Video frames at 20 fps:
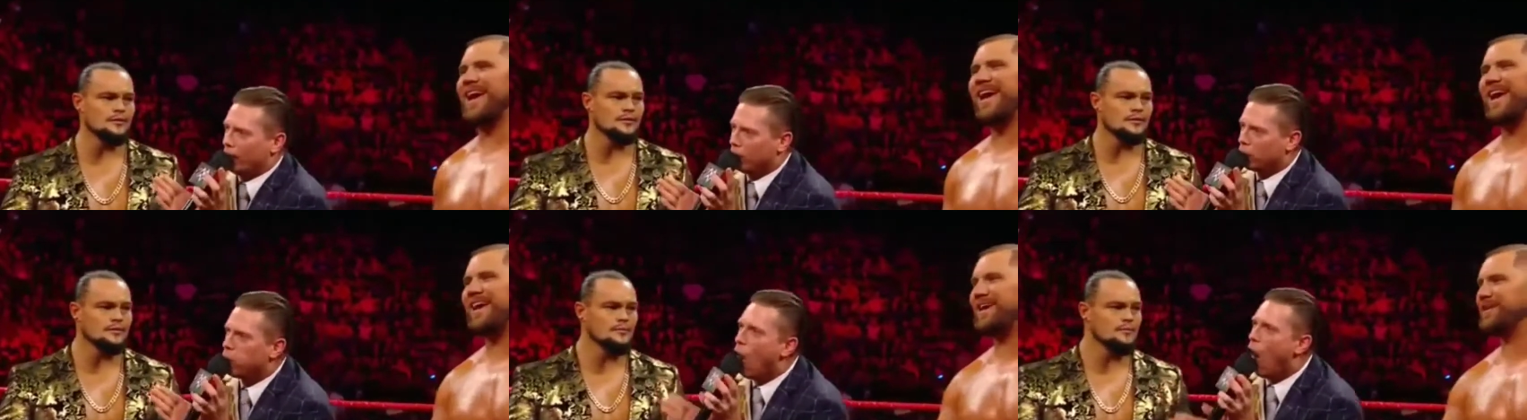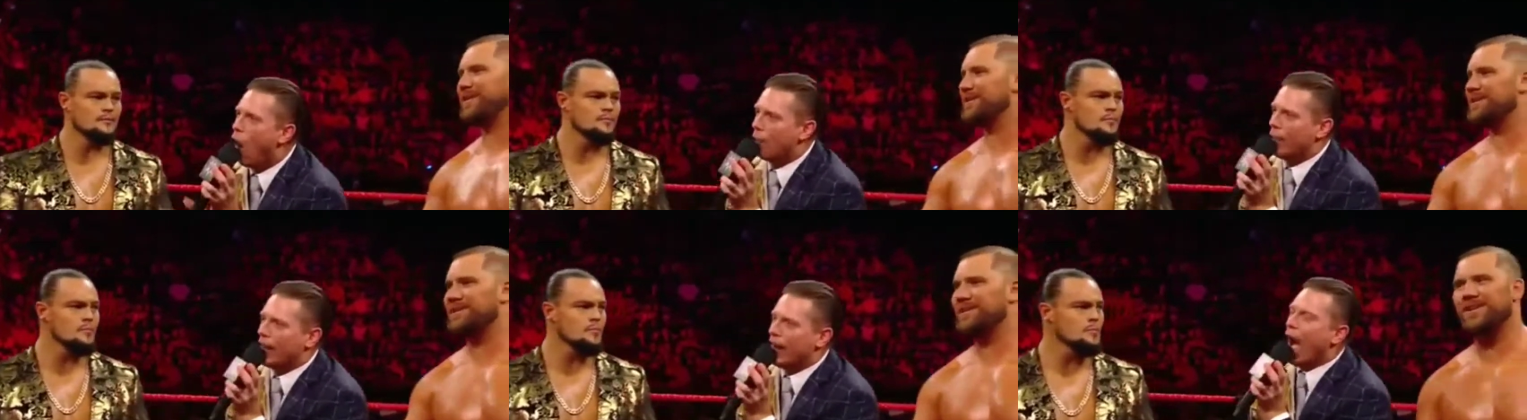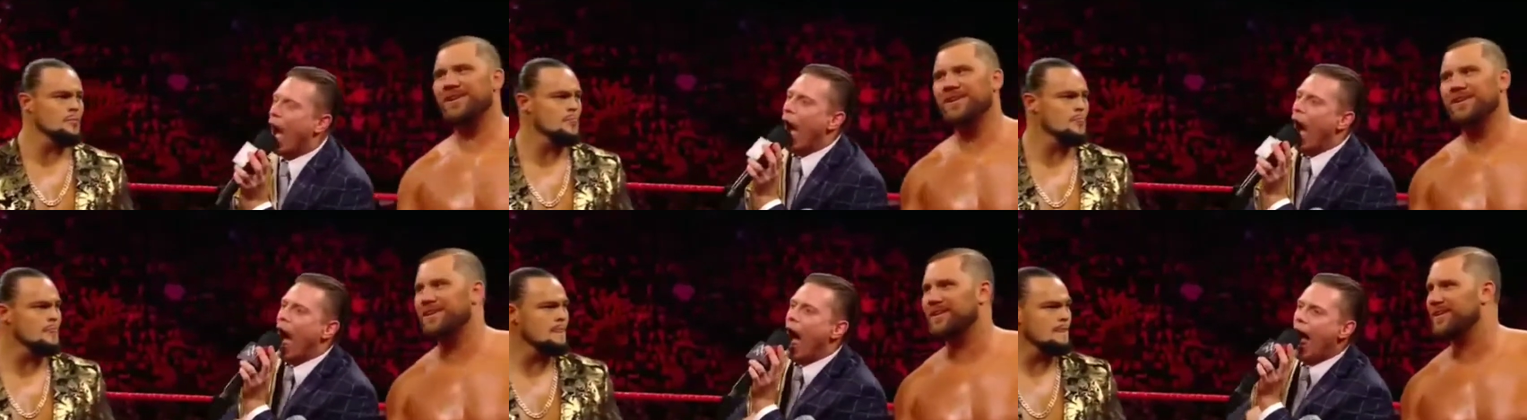Speaker 1: Roman,
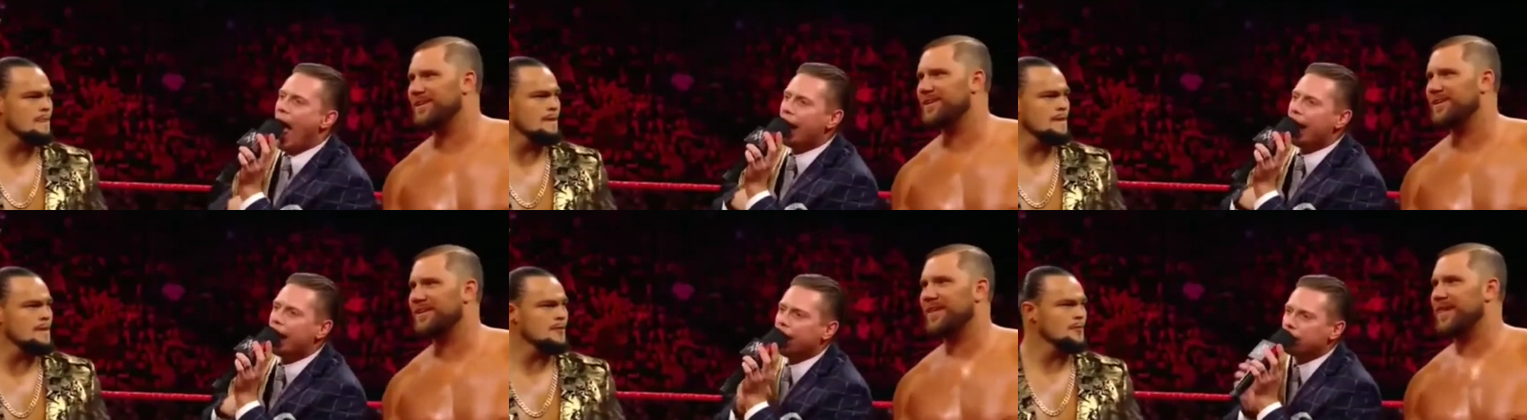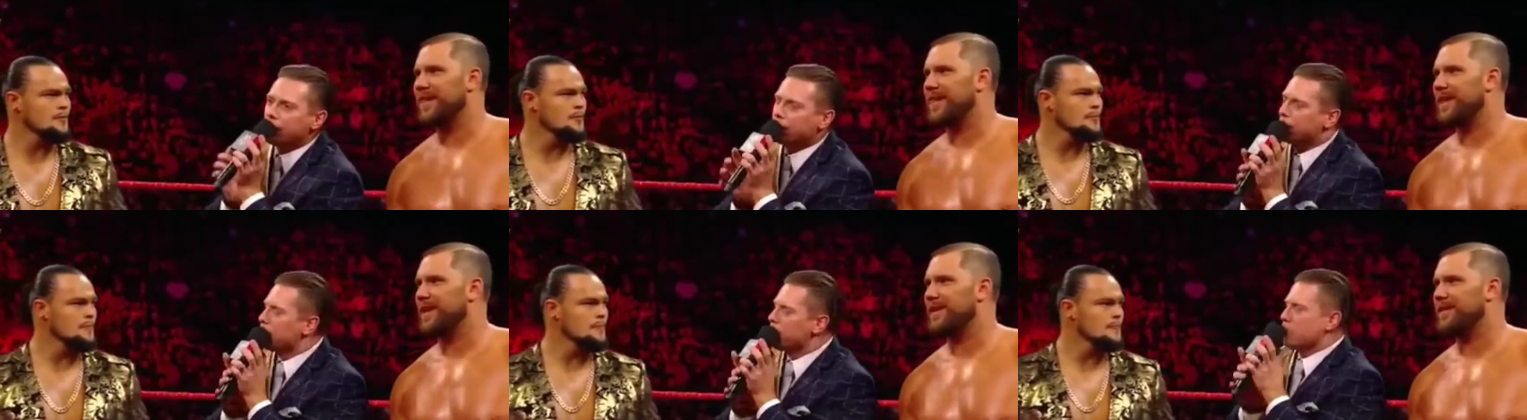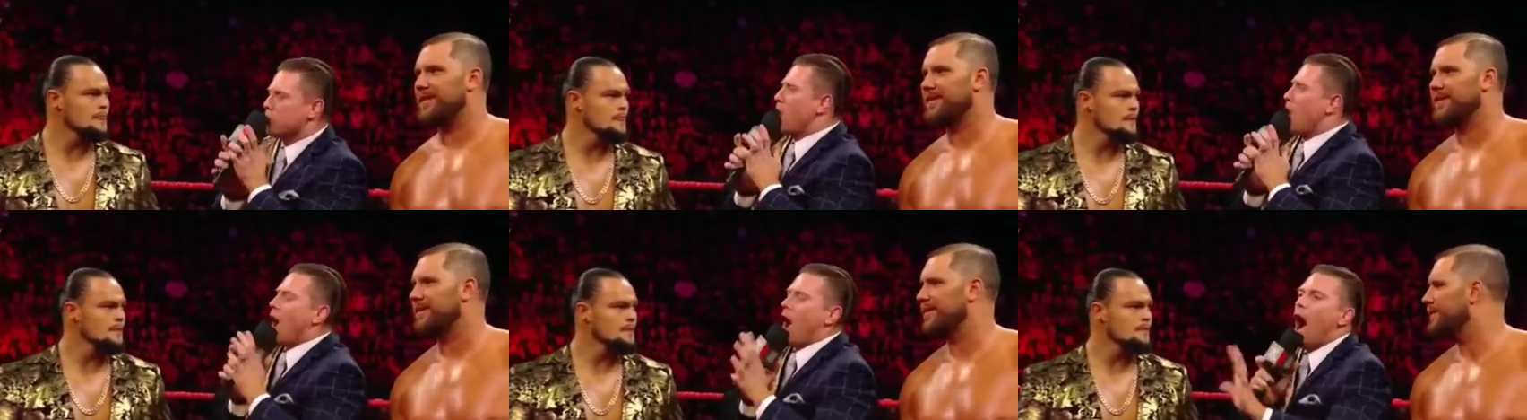I
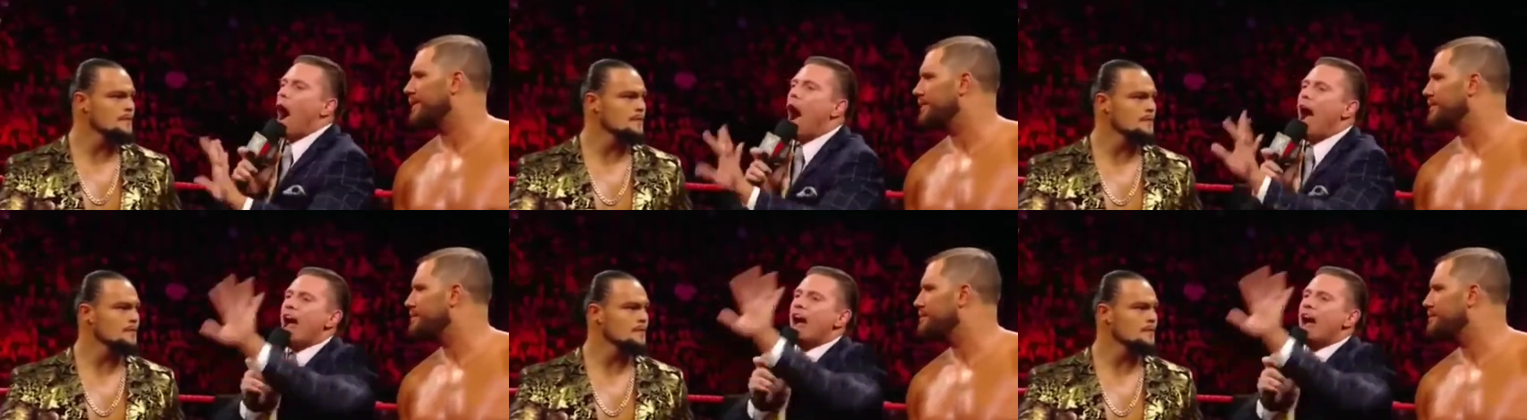I have